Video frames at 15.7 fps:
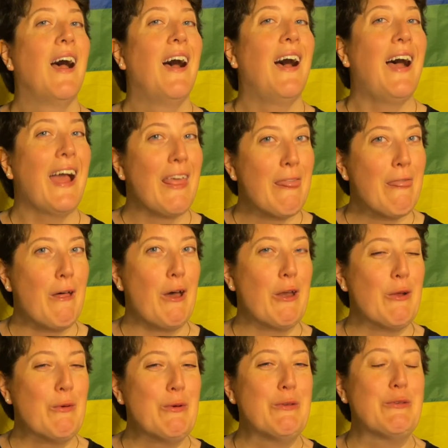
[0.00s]
I
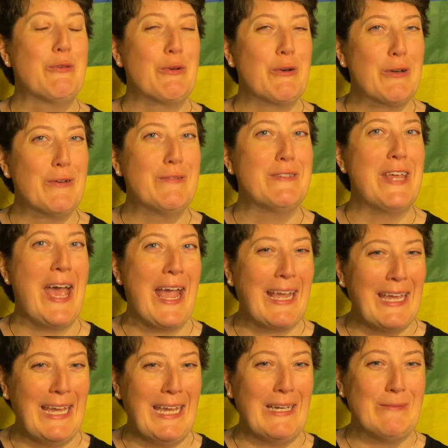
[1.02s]
thought it was sort of
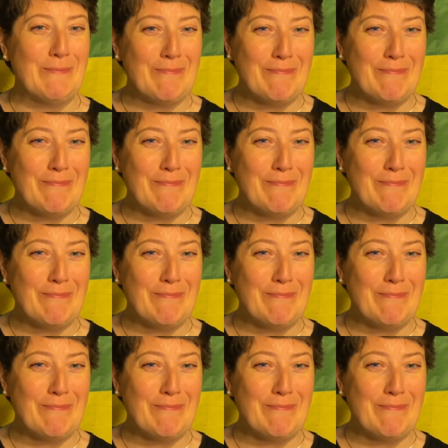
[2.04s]
tacky.